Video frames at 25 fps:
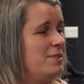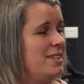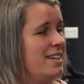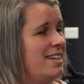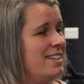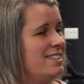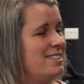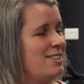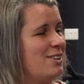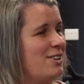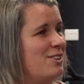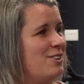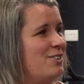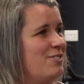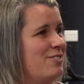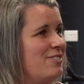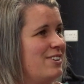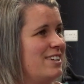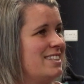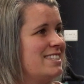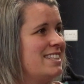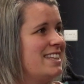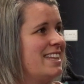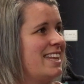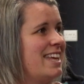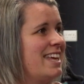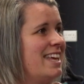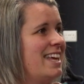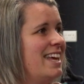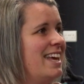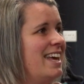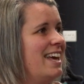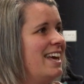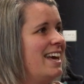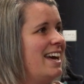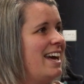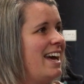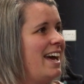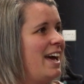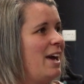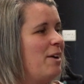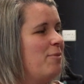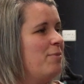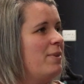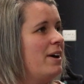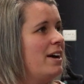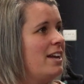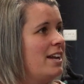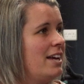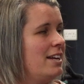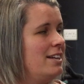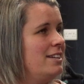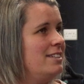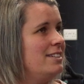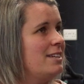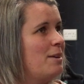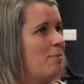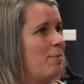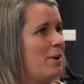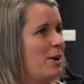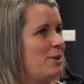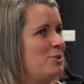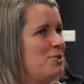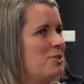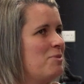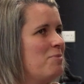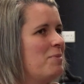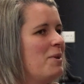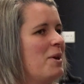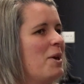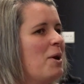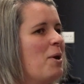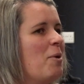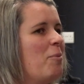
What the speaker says: He's done it recently, and I need to get back to him.